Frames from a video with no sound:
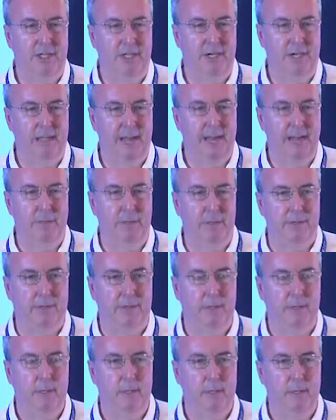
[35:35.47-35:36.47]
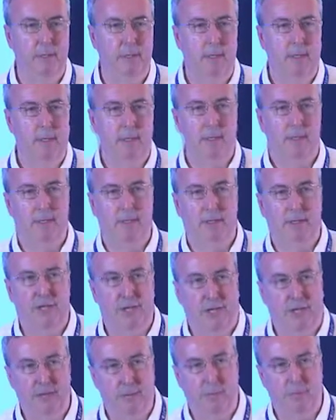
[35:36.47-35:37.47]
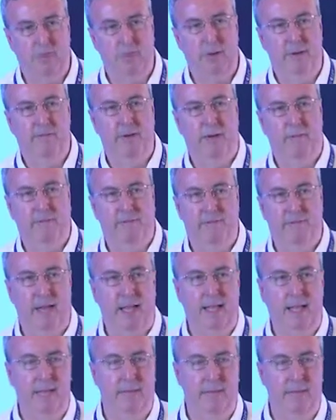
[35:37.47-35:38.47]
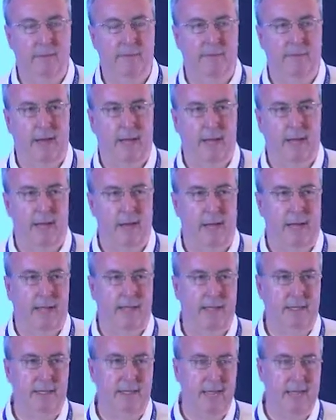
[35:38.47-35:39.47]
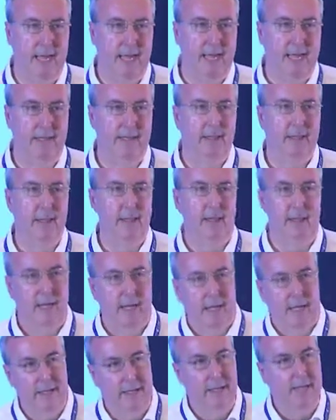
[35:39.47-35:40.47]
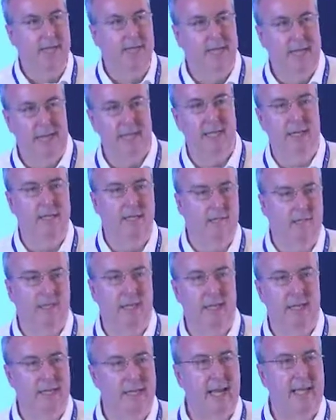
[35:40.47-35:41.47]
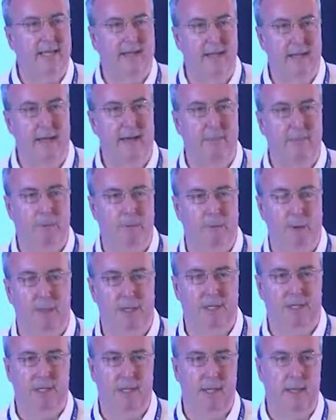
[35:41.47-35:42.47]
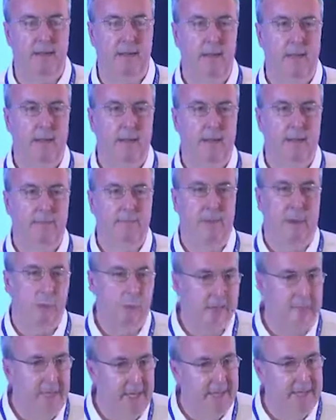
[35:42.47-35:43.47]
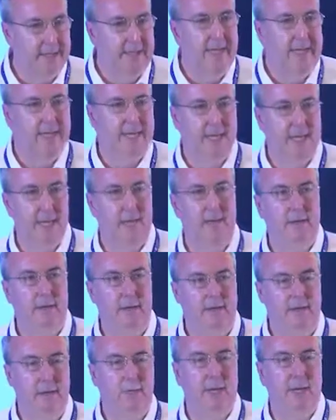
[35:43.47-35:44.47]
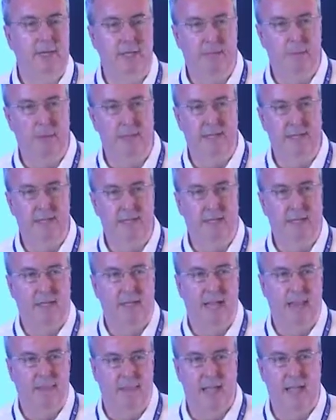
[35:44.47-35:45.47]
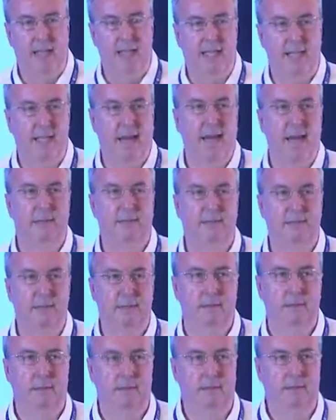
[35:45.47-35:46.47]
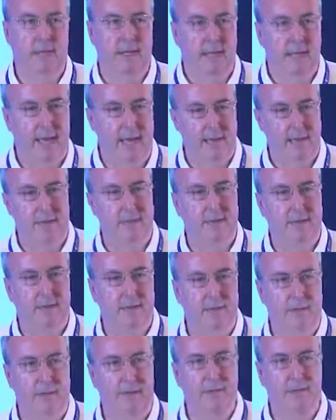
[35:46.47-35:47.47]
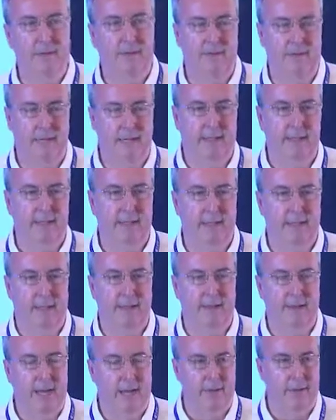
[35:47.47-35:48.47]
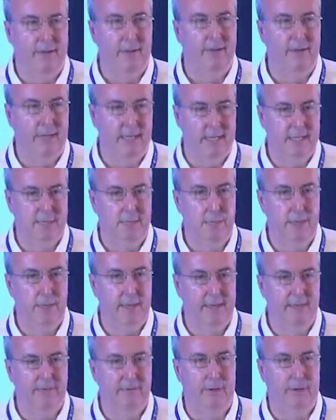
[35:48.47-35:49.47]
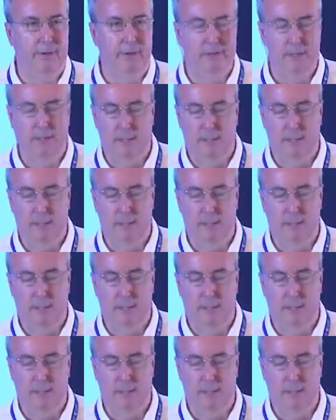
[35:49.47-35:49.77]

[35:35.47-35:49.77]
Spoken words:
enables. So China will move up the value-added chain, and you can see that that's the government policy. Now, whether Indonesia and other emerging markets can emulate that and get this sort of neutral effect in manufacturing, I think is more difficult.